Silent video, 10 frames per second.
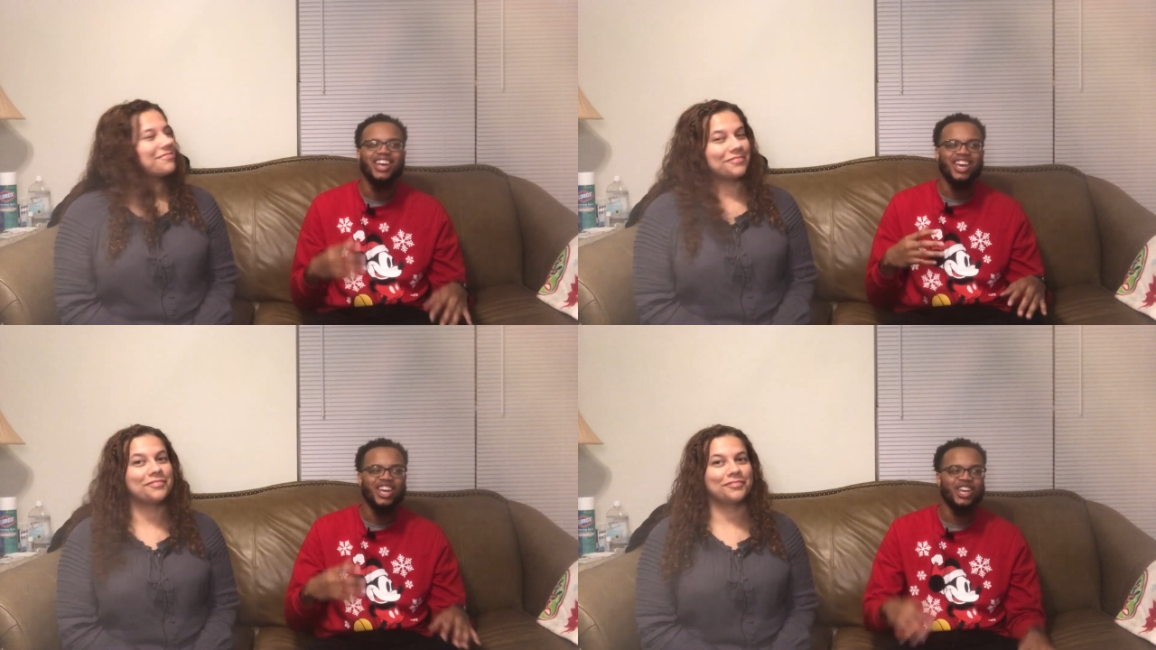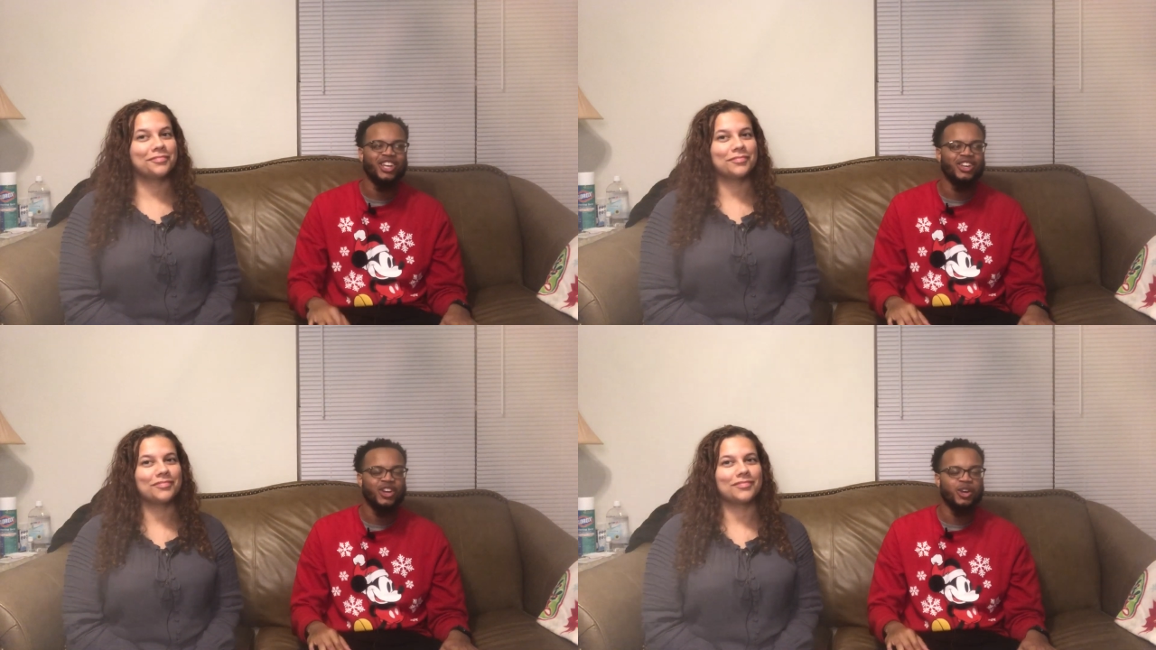
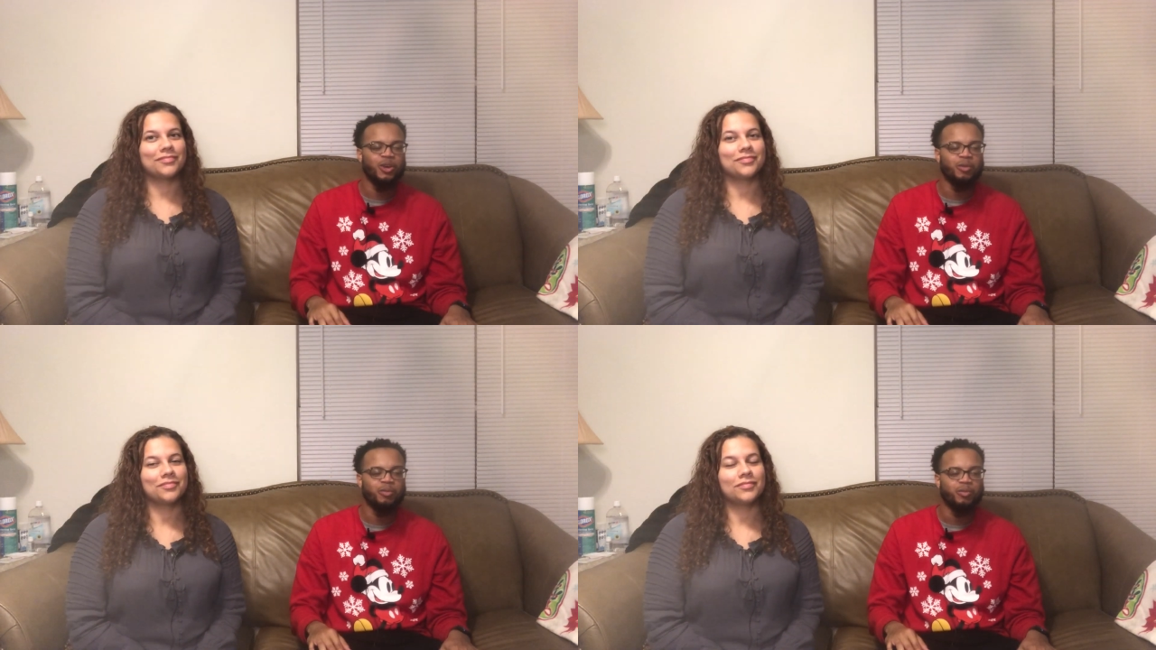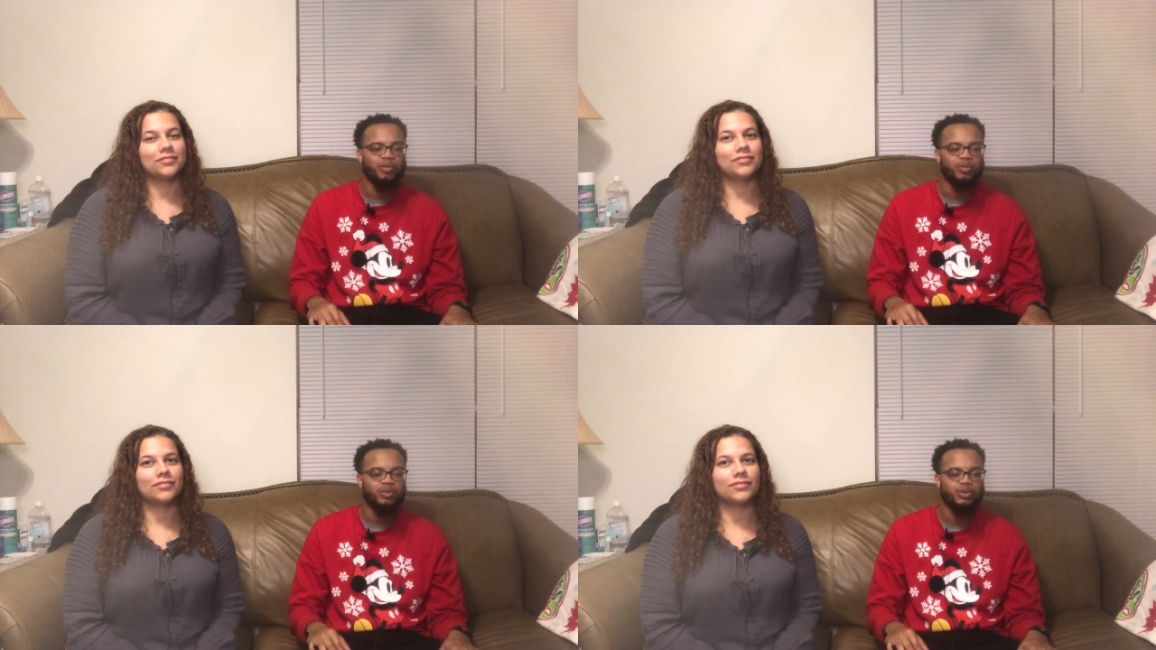Speaker 1: and um,
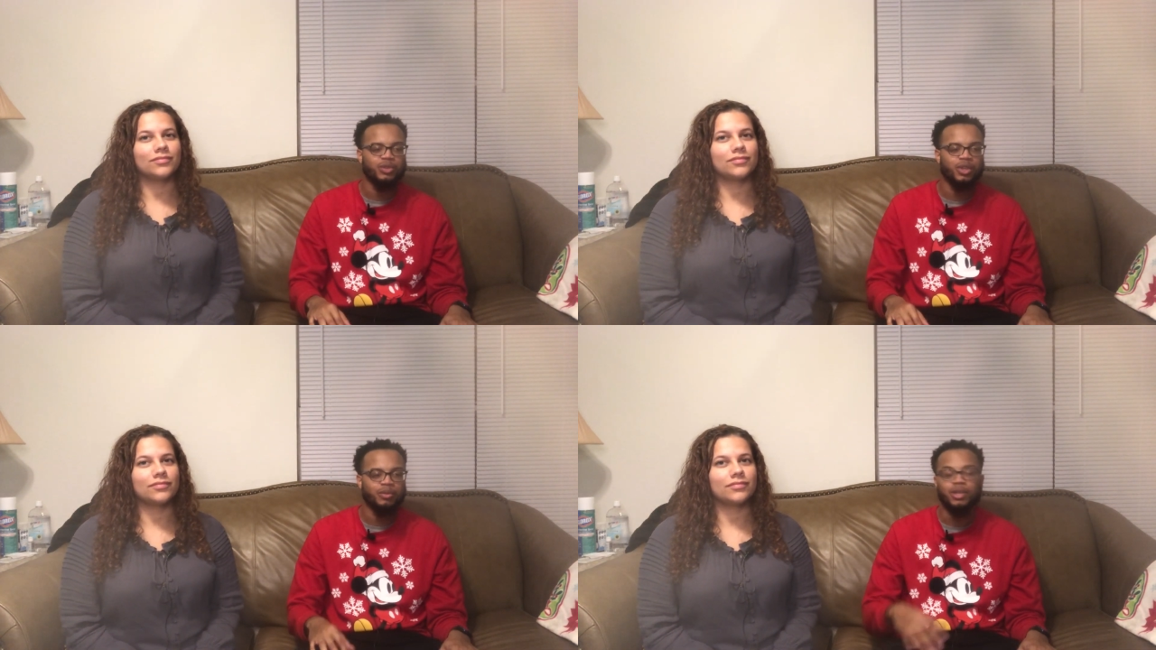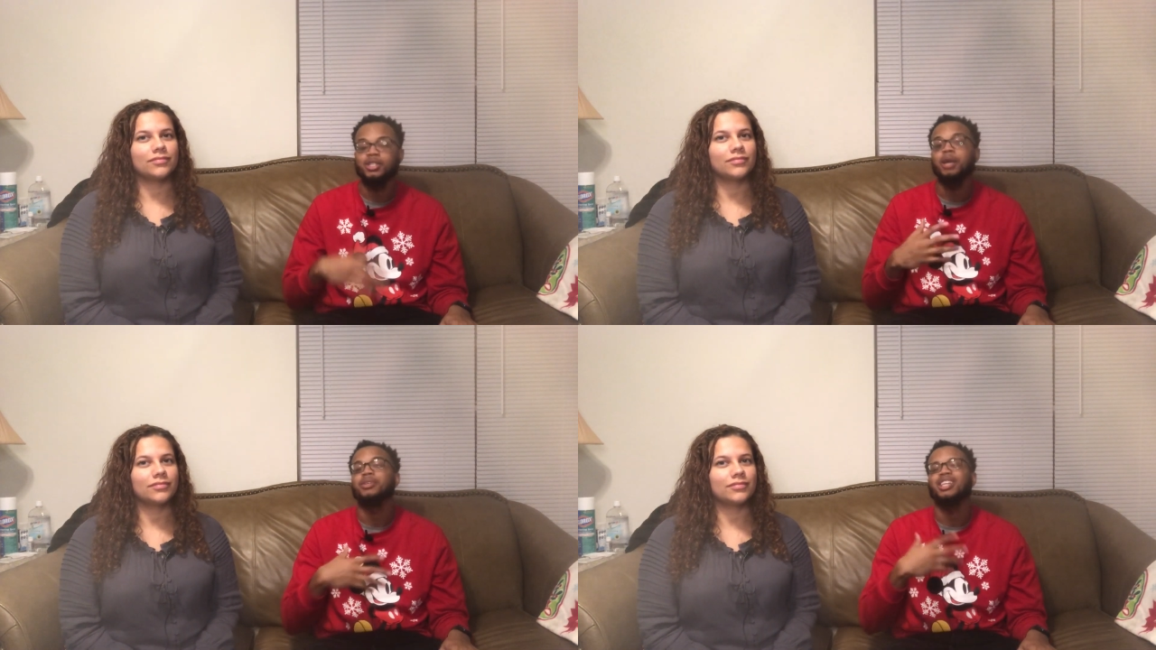so I'm gonna
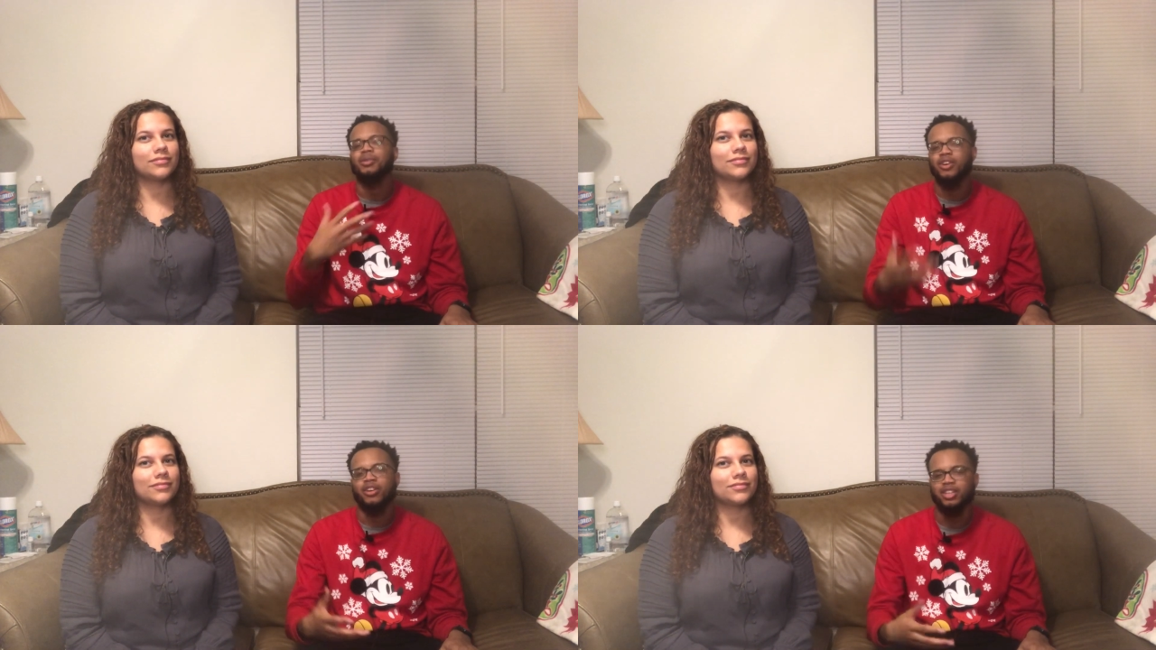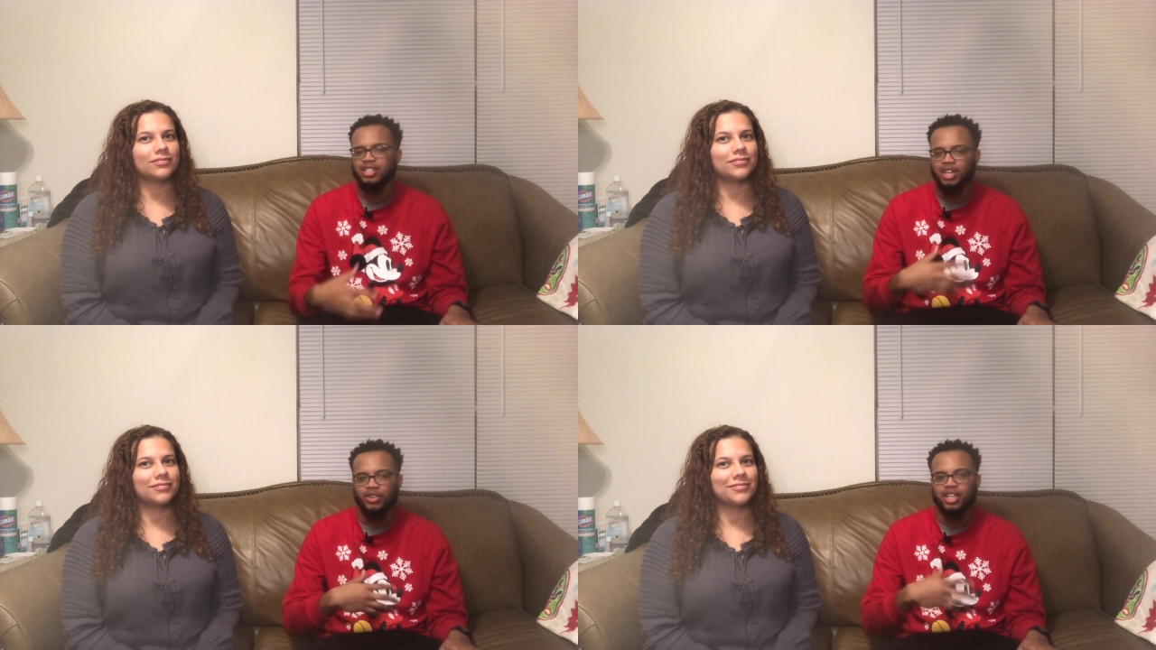say I'm gonna say I'm an
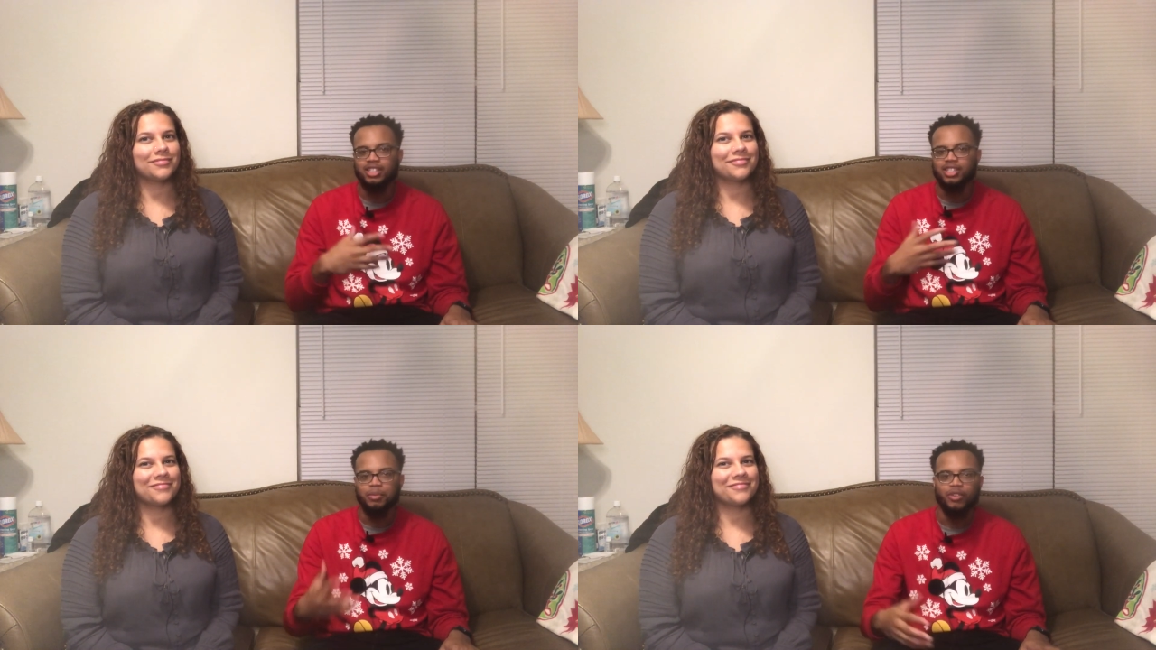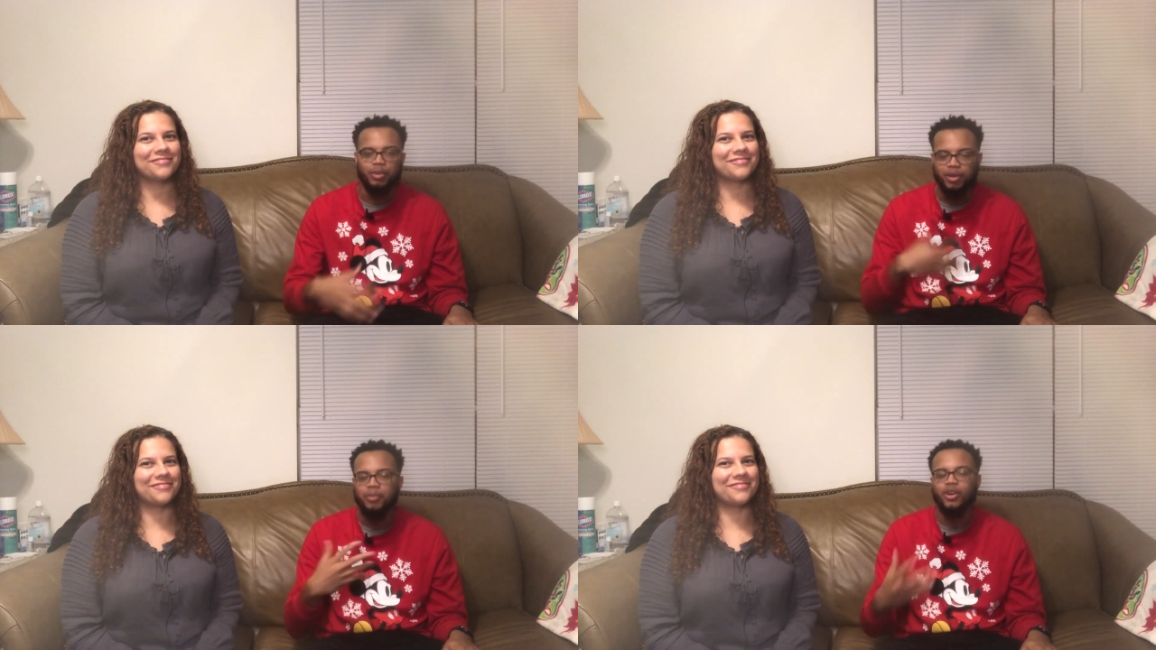artist. I don't like to say I'm a rapper. I'm an